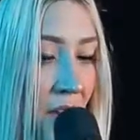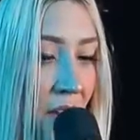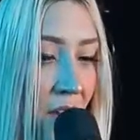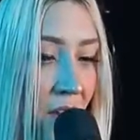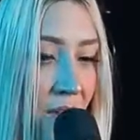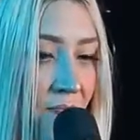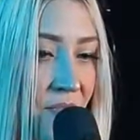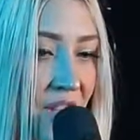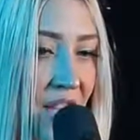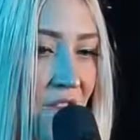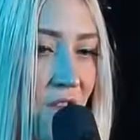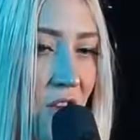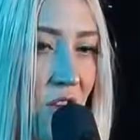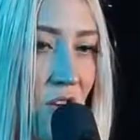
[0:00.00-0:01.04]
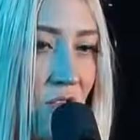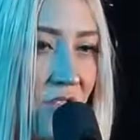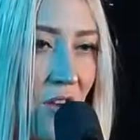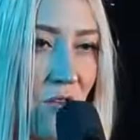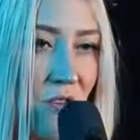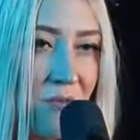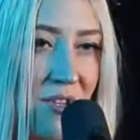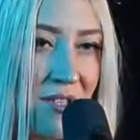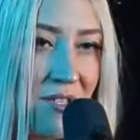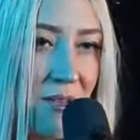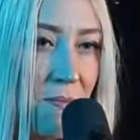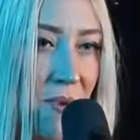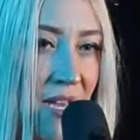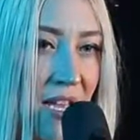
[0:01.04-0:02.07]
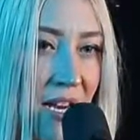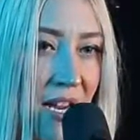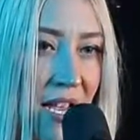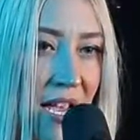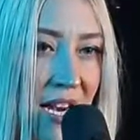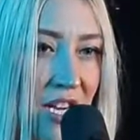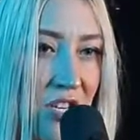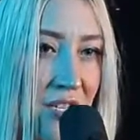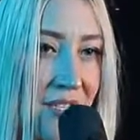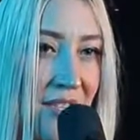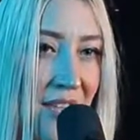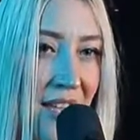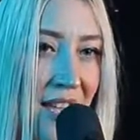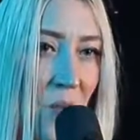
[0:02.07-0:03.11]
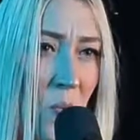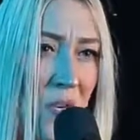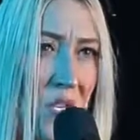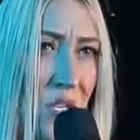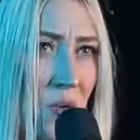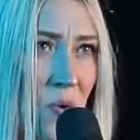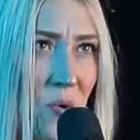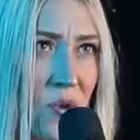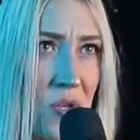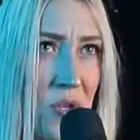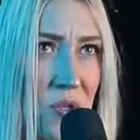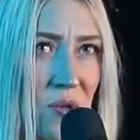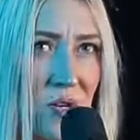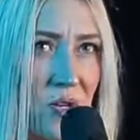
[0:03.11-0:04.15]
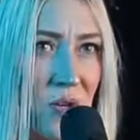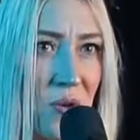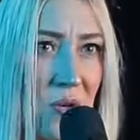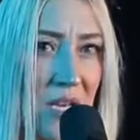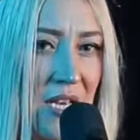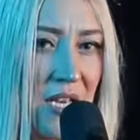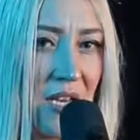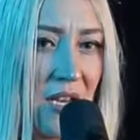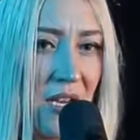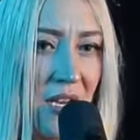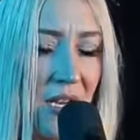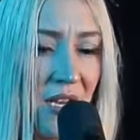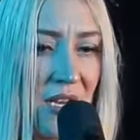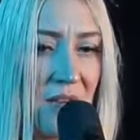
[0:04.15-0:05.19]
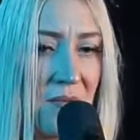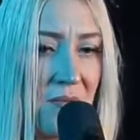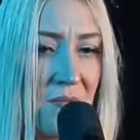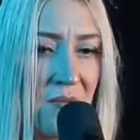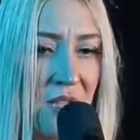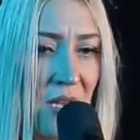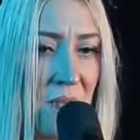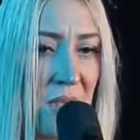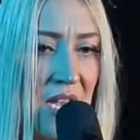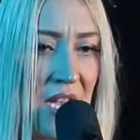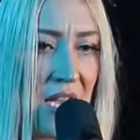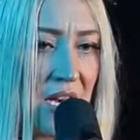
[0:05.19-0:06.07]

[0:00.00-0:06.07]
I found a hotel room to sleep in, and I just went to the corner store to go get something.